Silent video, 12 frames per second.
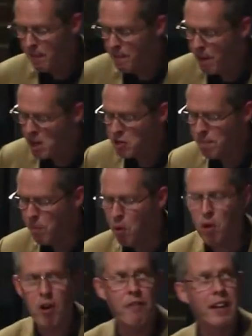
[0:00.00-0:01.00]
Much
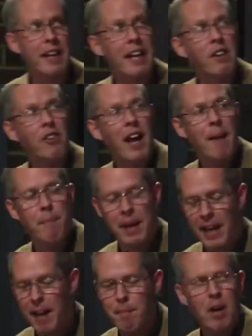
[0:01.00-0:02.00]
more of it is
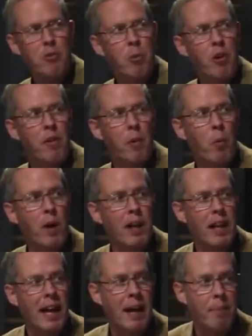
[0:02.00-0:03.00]
happening, and much more of it
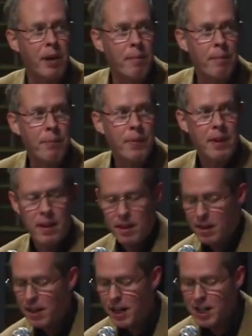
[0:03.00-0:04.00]
will happen.
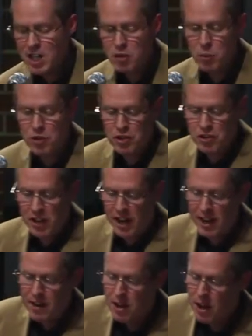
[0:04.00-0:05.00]
I just want to
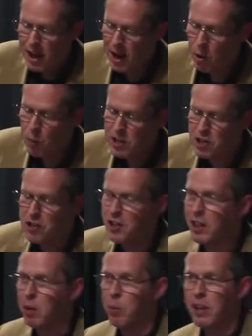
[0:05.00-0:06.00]
say how we should
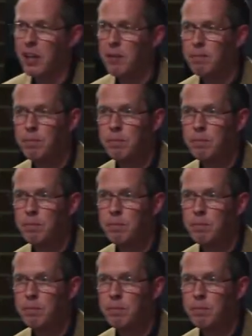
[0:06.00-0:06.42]
deal with it.